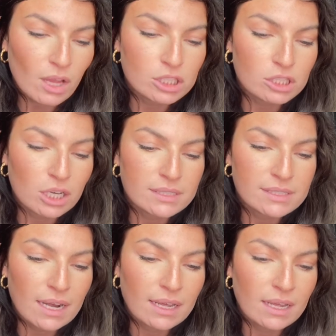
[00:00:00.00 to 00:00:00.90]
start
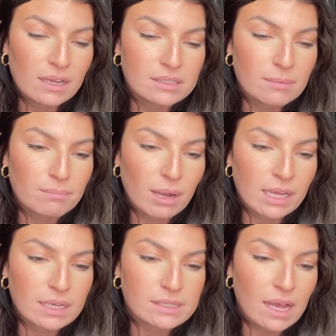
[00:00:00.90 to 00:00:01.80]
setting some
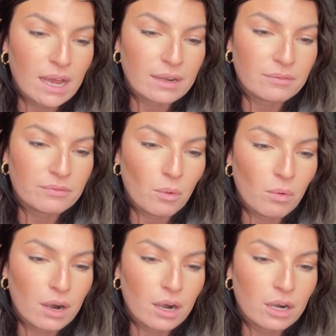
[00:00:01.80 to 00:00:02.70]
money aside
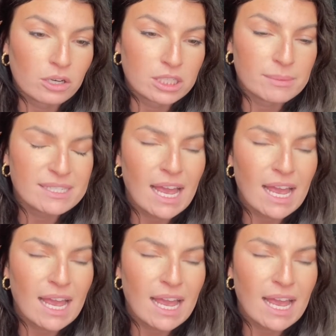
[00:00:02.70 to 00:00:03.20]
for Christmas.